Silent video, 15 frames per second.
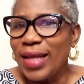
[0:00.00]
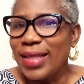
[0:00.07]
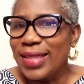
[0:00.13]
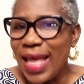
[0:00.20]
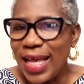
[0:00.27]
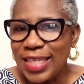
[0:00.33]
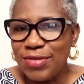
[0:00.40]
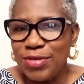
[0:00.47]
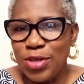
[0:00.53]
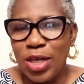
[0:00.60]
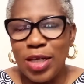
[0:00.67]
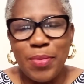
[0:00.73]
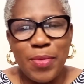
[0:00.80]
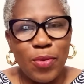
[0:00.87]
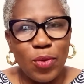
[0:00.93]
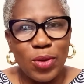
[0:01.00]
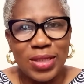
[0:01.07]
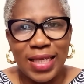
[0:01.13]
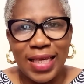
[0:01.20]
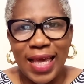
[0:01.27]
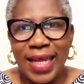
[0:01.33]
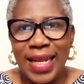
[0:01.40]
Thanks for joining me once
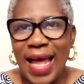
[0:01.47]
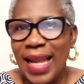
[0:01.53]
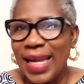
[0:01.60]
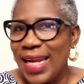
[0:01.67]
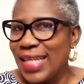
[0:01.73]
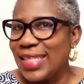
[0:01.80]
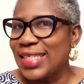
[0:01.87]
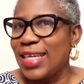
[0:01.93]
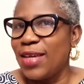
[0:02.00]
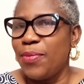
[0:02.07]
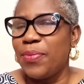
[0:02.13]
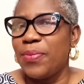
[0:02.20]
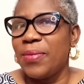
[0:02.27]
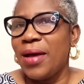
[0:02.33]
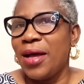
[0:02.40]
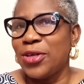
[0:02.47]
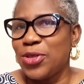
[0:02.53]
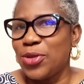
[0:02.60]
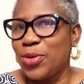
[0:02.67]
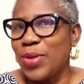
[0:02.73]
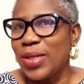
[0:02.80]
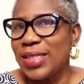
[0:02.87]
again, and let's keep our
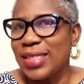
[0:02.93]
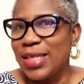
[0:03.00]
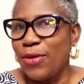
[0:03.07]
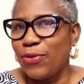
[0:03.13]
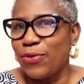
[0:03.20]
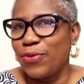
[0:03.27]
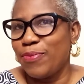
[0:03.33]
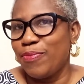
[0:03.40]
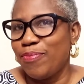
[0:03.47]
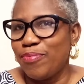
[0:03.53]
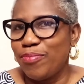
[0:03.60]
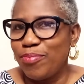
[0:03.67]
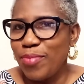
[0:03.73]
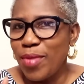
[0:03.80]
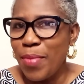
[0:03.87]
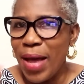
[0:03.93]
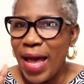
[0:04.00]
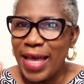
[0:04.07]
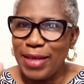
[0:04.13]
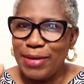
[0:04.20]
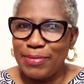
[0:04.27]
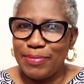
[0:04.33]
children safe.
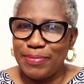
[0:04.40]
Bye-bye.